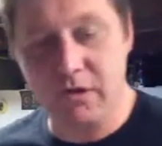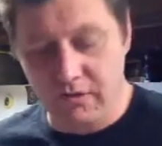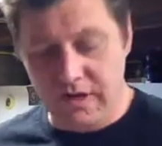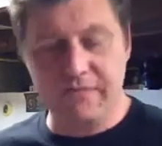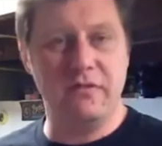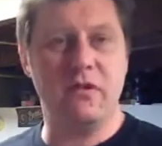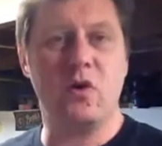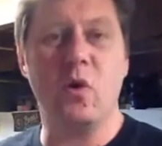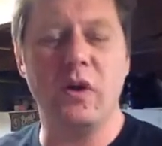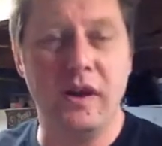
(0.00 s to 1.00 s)
or even
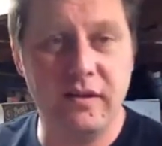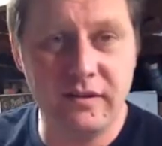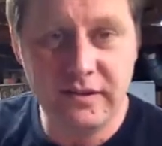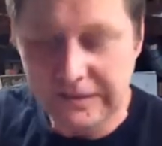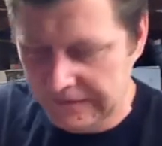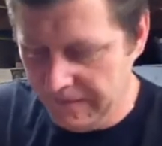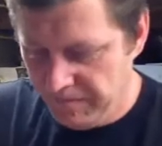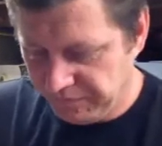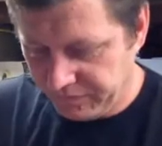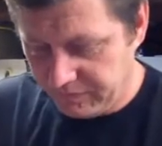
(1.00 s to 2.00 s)
record it.
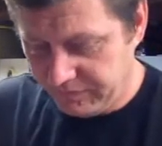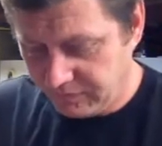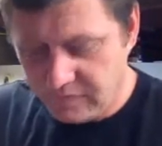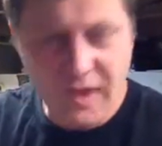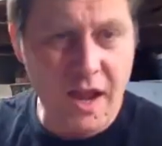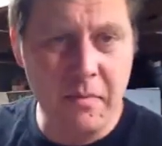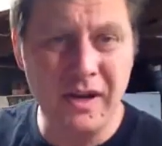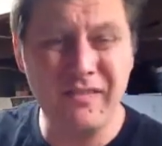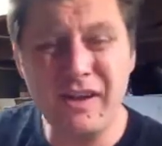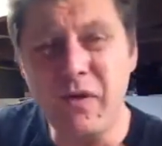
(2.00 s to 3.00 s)
My
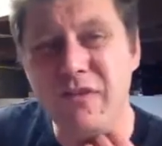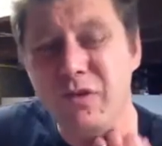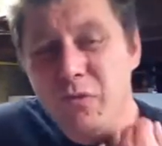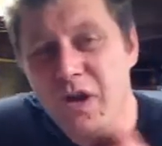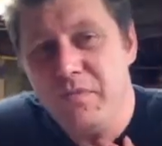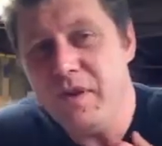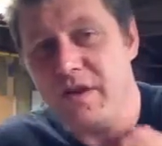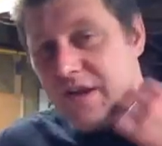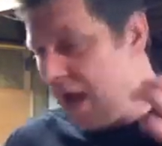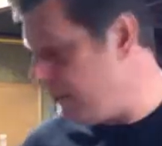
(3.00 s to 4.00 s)
lovely wife wouldn't want to be
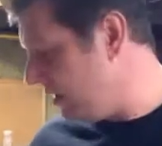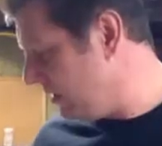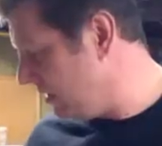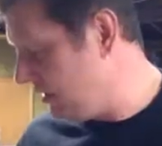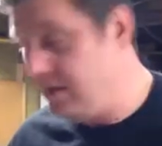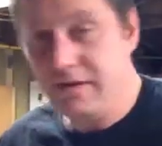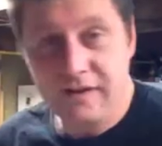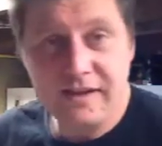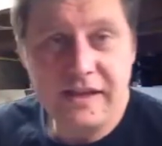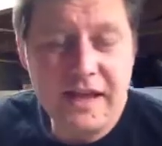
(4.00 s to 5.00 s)
on camera,
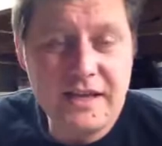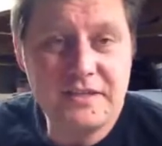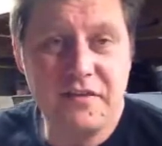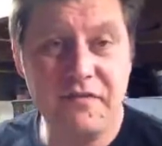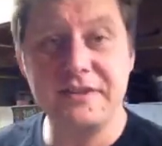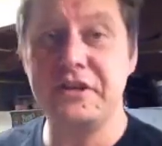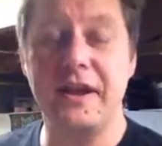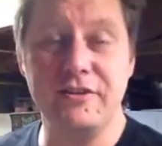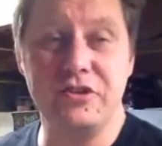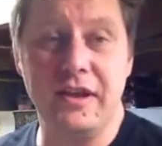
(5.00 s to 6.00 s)
as
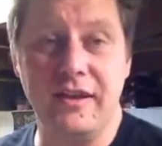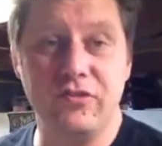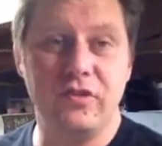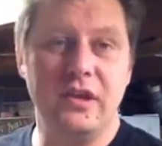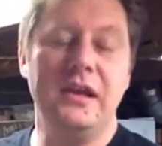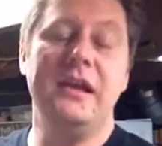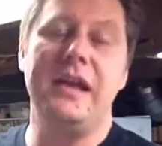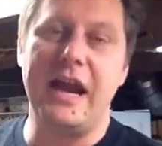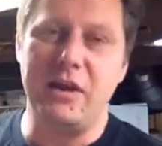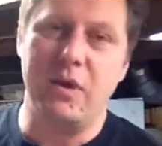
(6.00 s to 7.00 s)
fetching as she is.
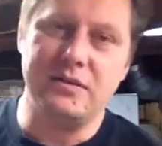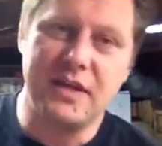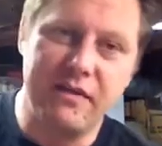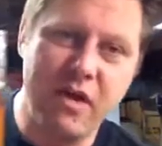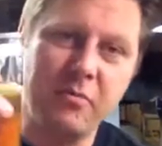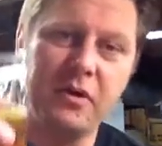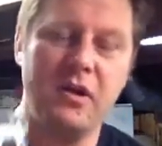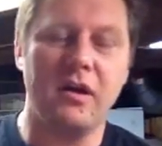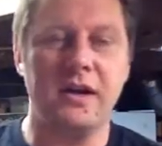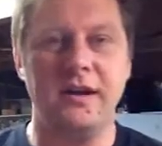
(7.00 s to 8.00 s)
Anyways, I rambled
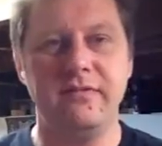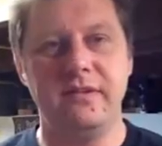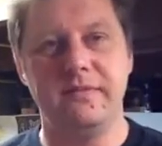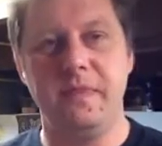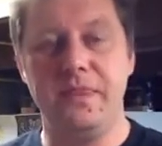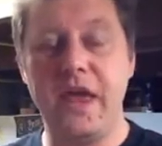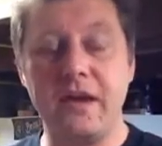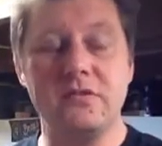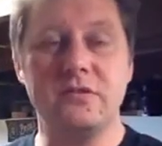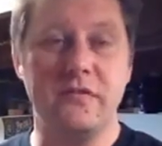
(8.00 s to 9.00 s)
long enough.
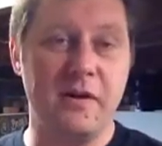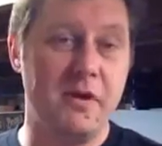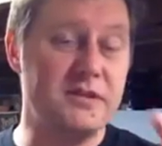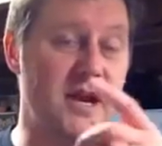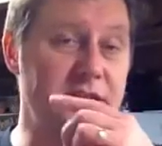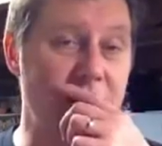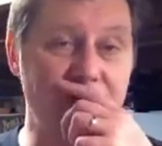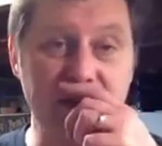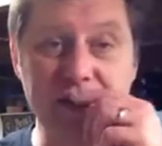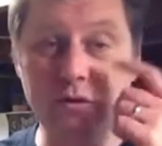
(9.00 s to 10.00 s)
Thank you so very much, guys. I
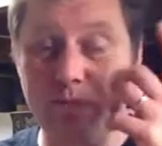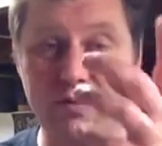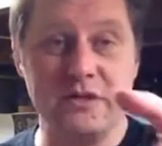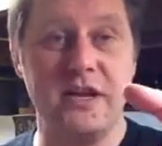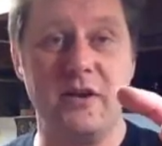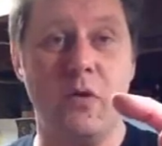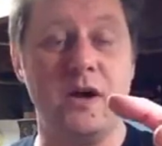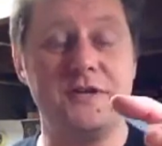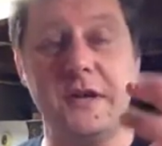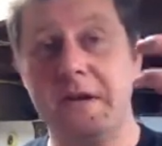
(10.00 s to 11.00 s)
really do appreciate you
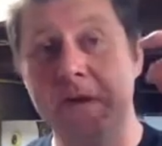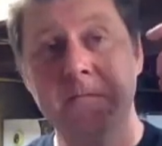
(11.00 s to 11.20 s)
watching,